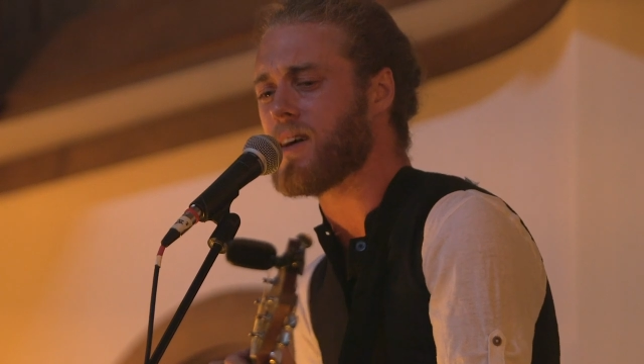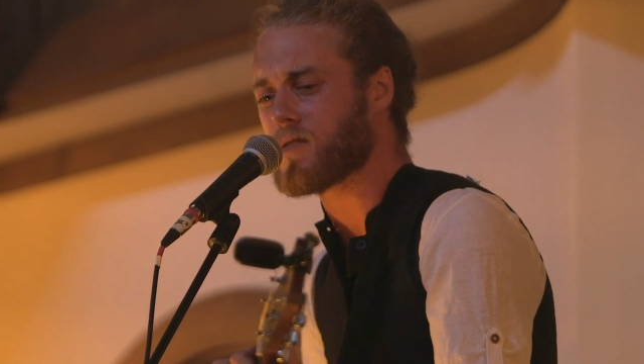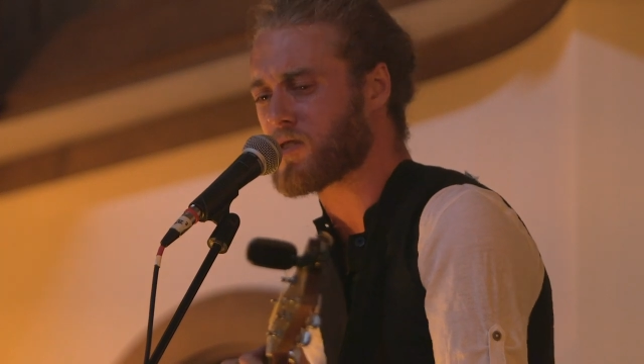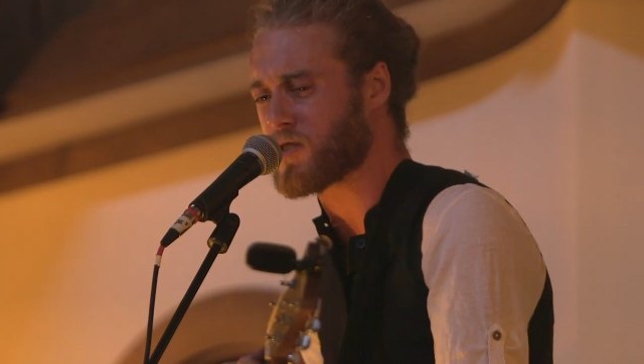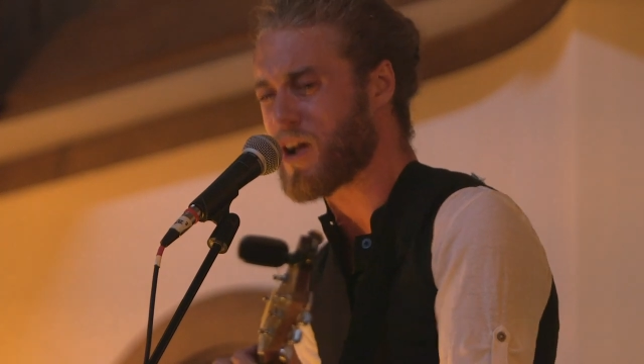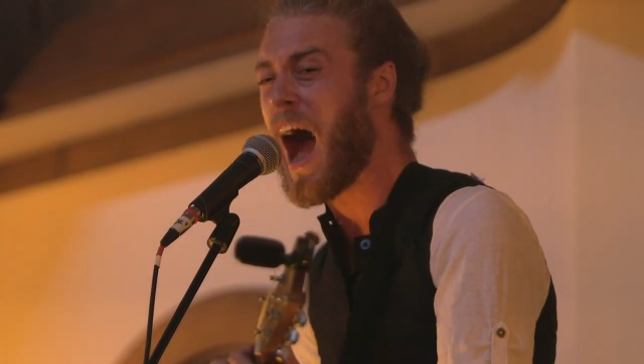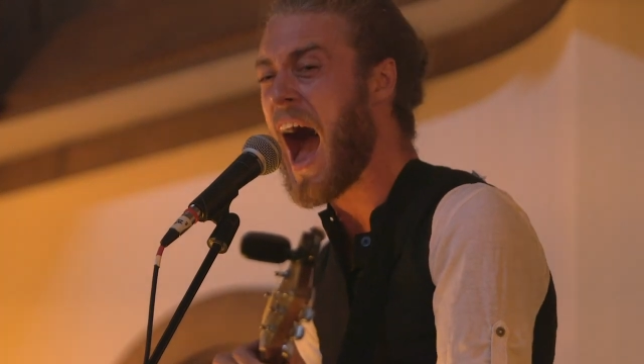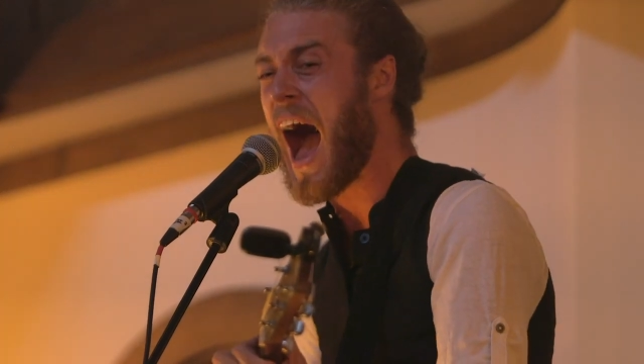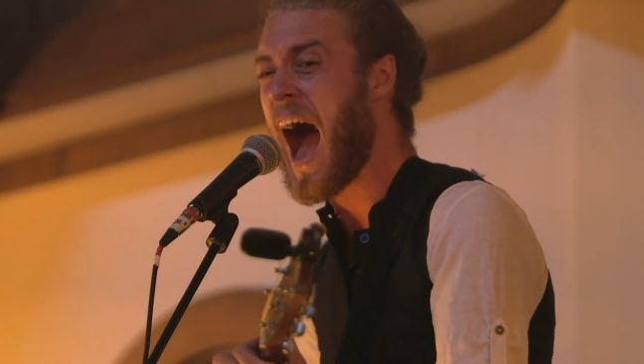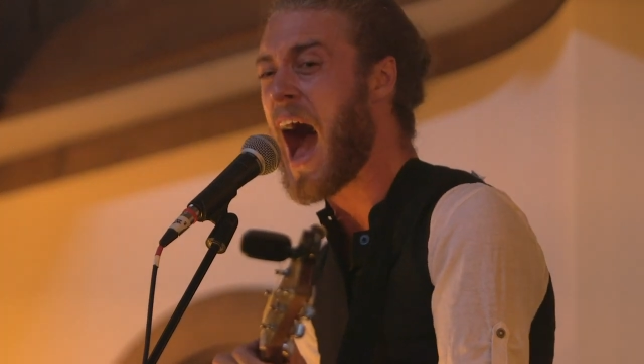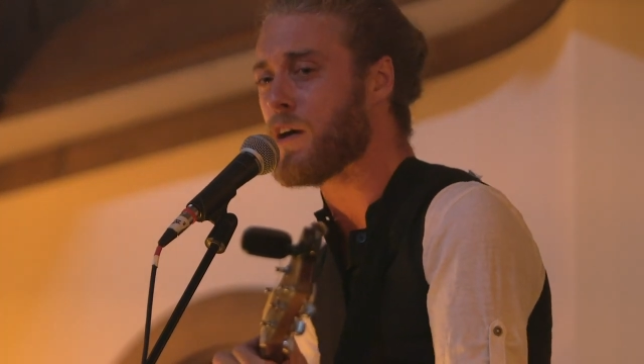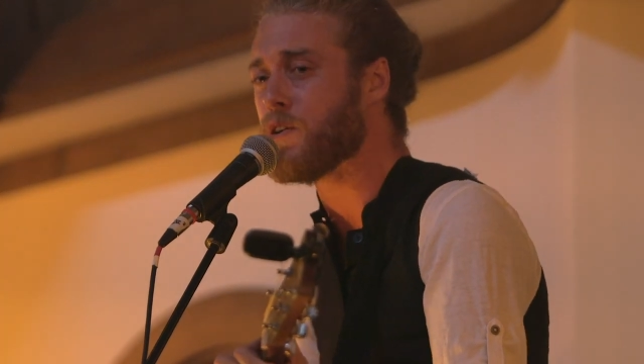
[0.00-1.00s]
Being at
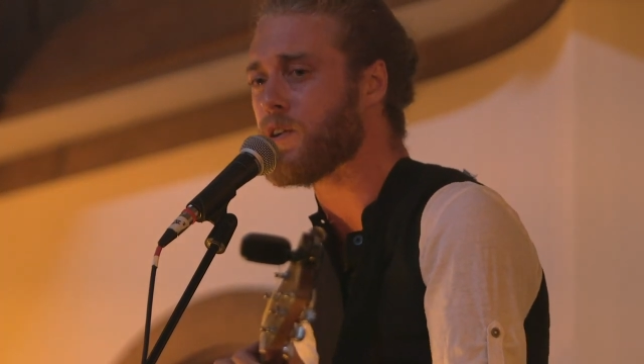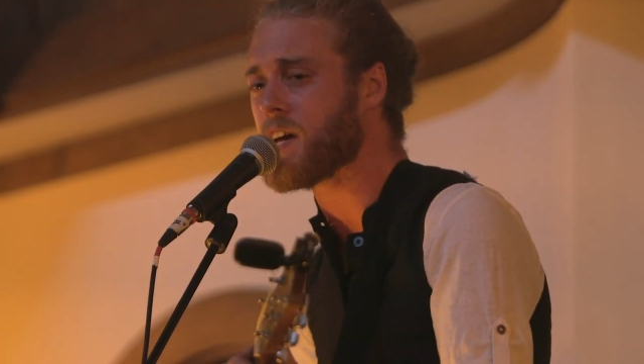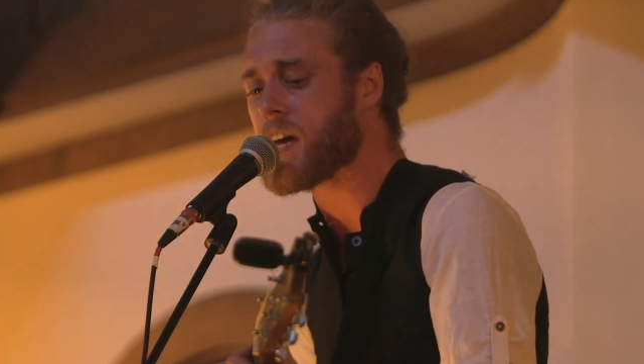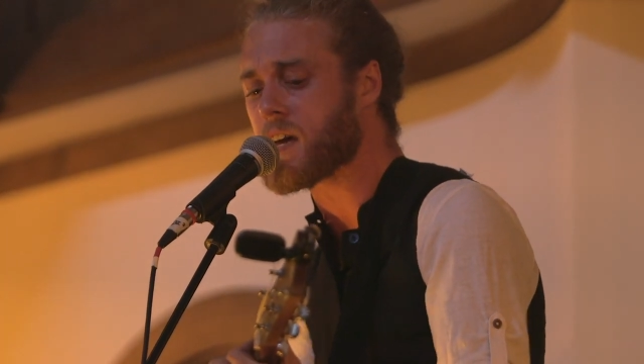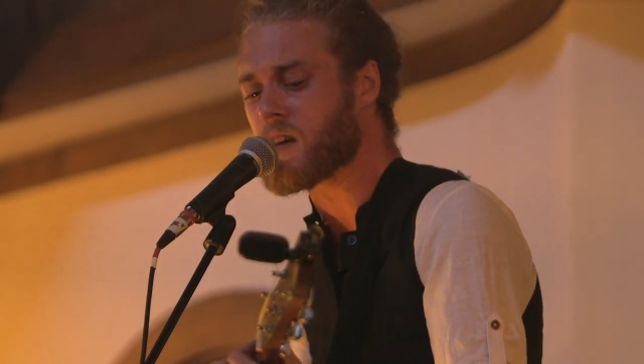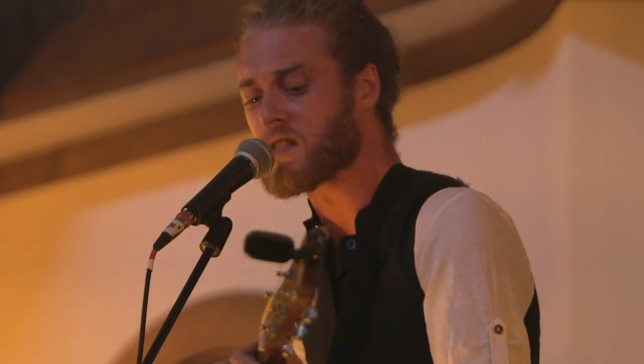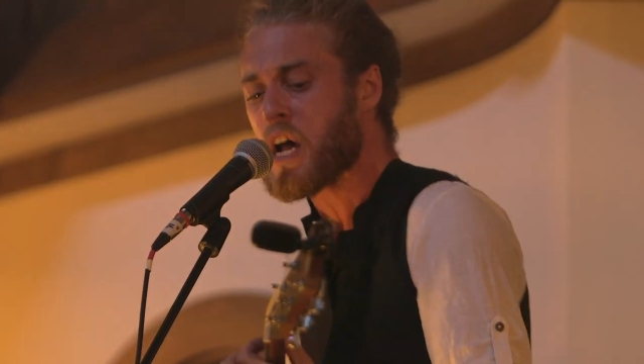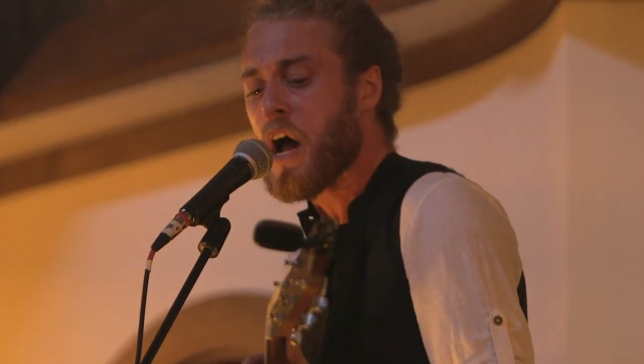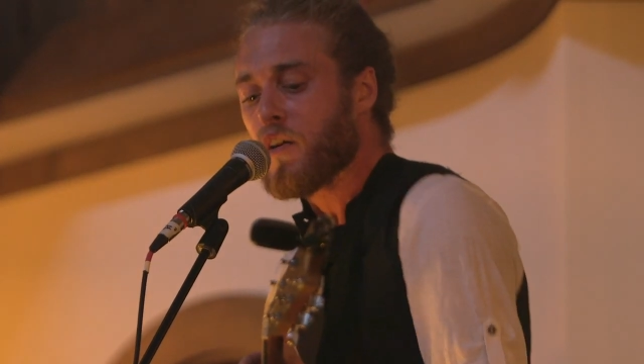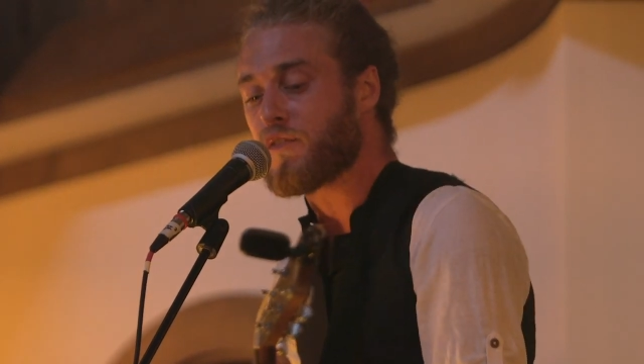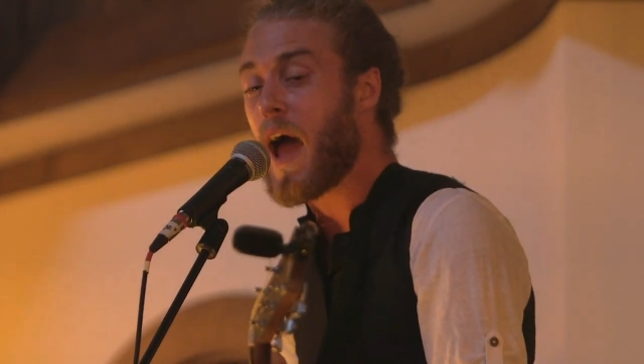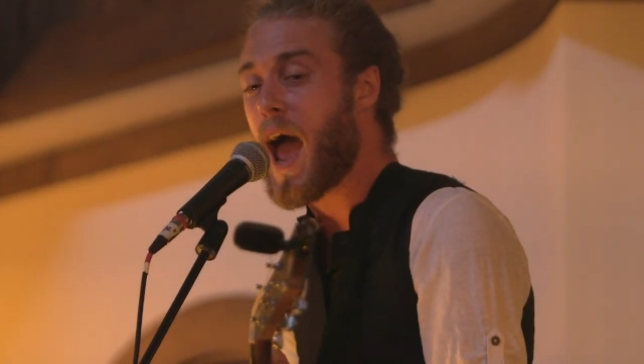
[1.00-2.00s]
Agapolis has been
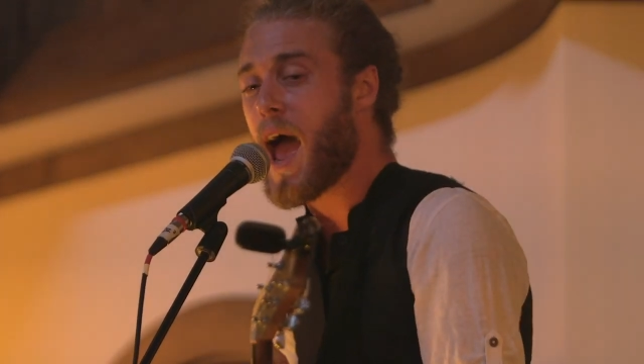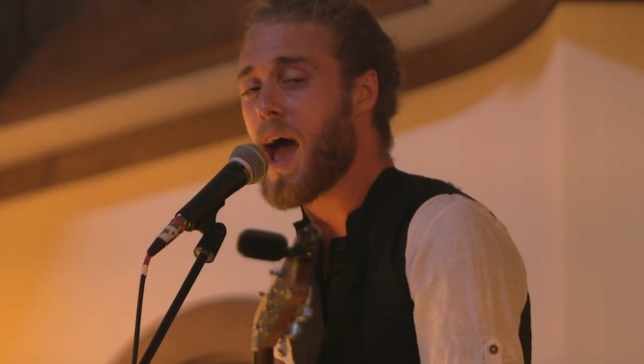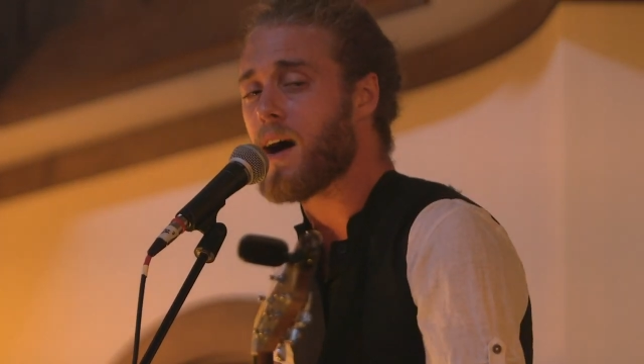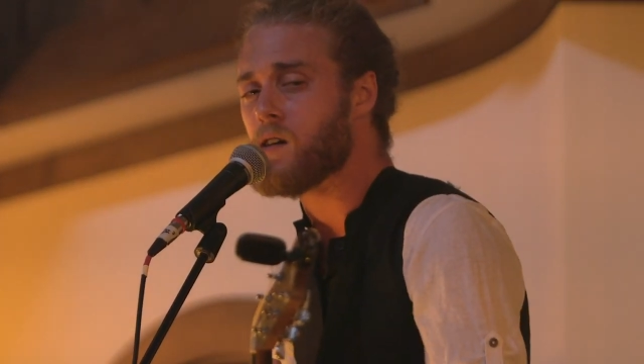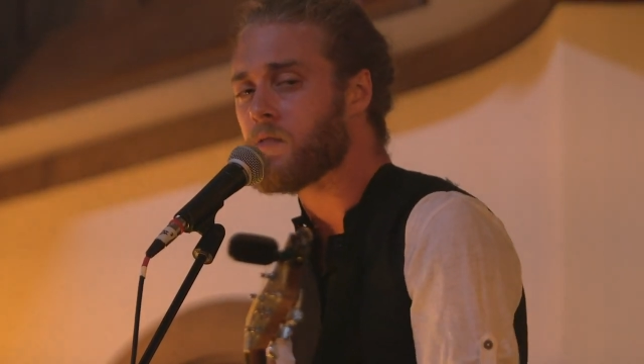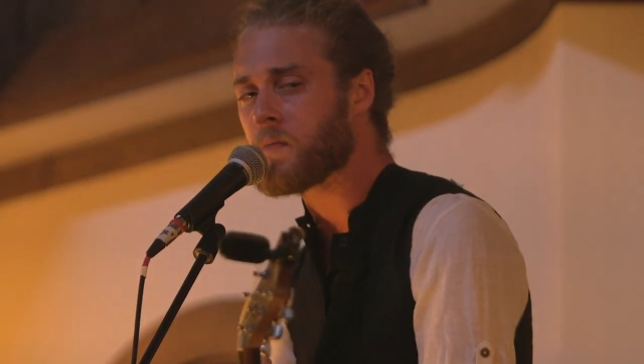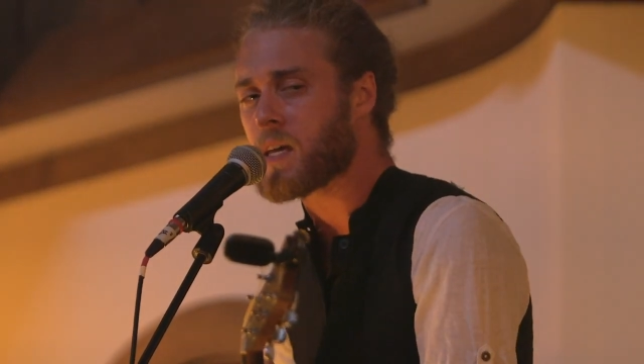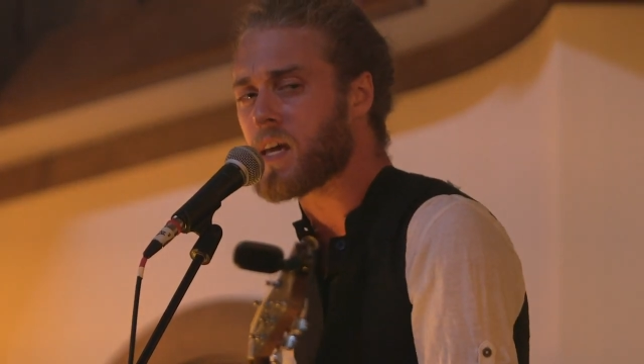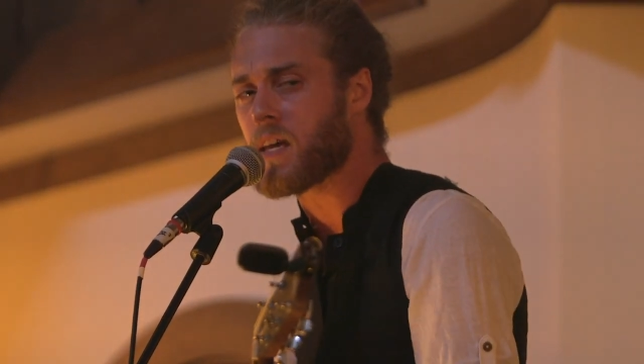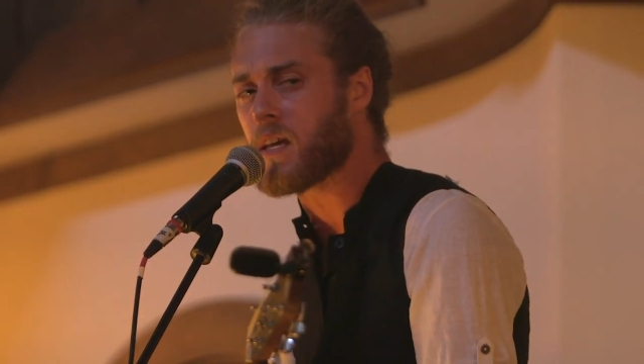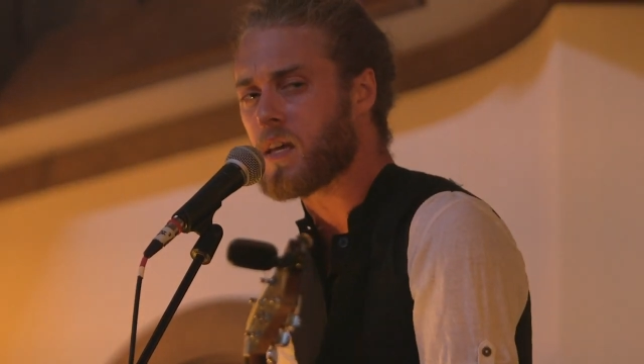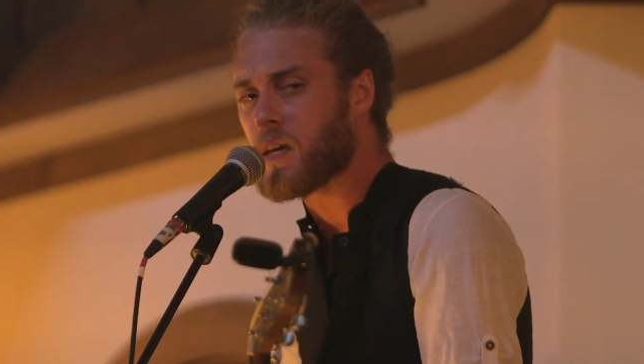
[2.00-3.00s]
a pretty
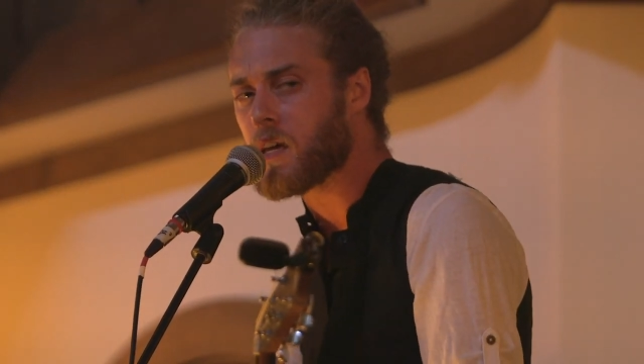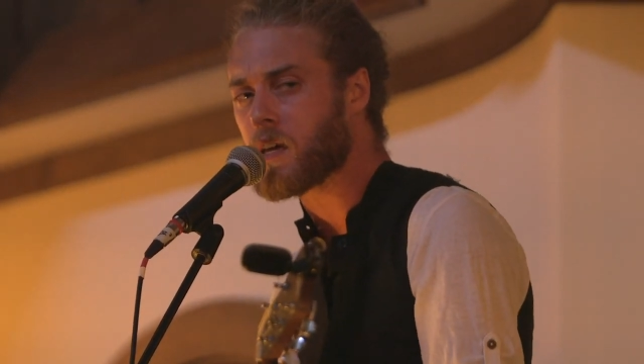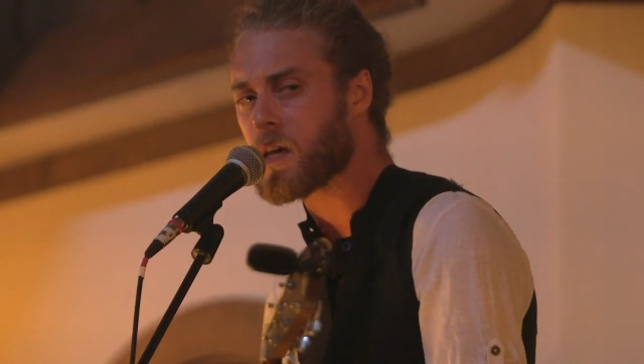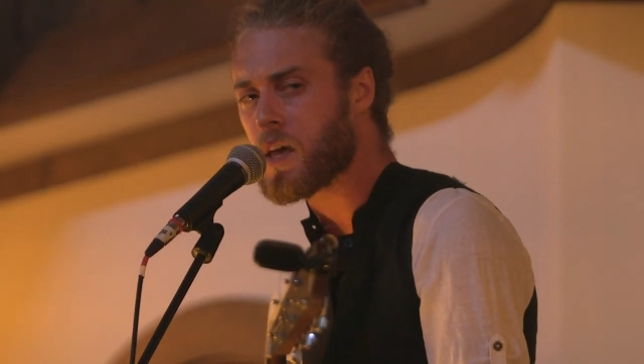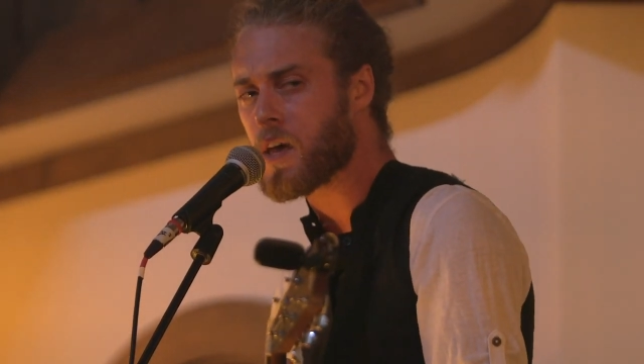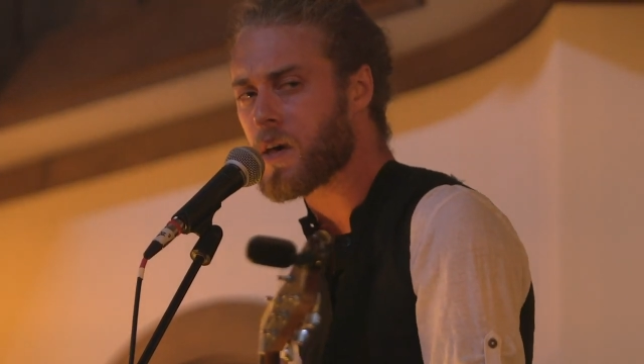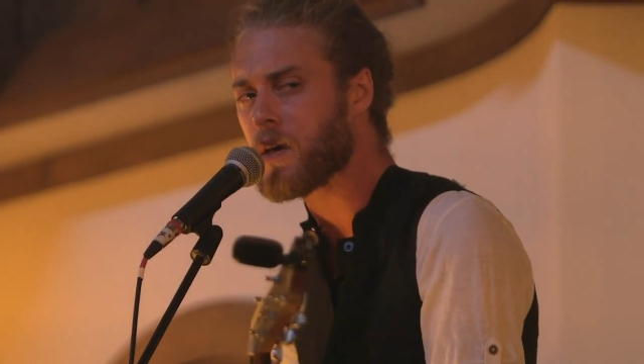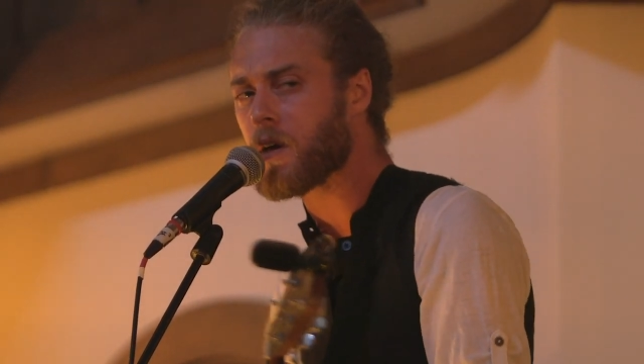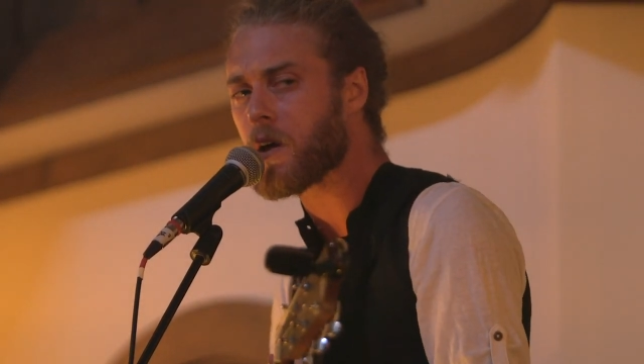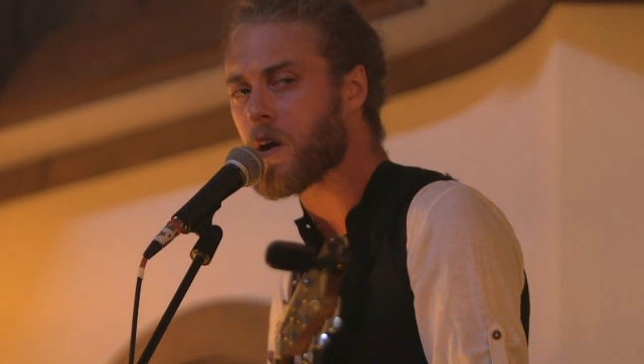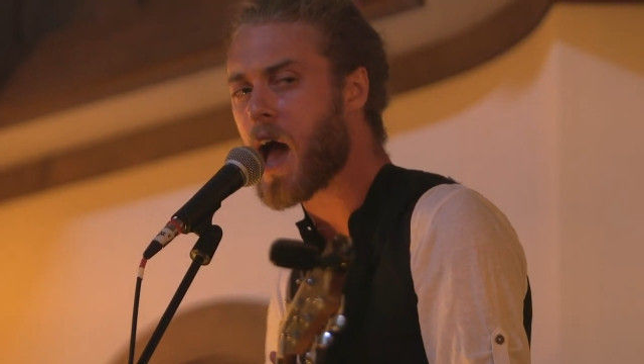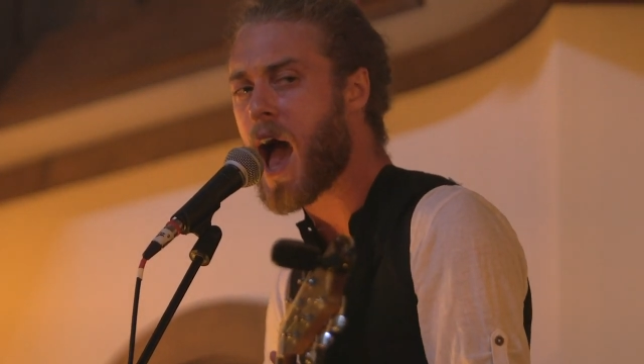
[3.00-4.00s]
transformative experience.